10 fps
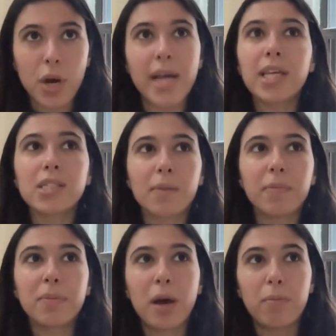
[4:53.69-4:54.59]
I think
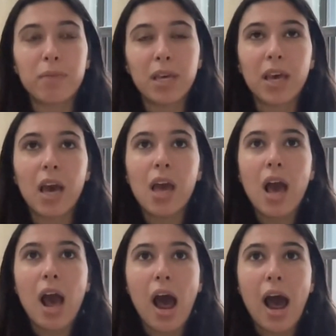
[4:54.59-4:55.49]
something about me,
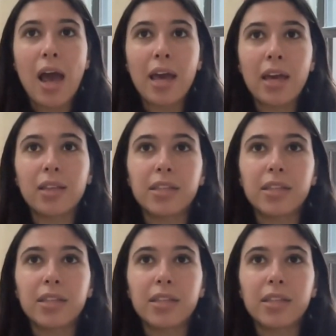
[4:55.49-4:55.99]
I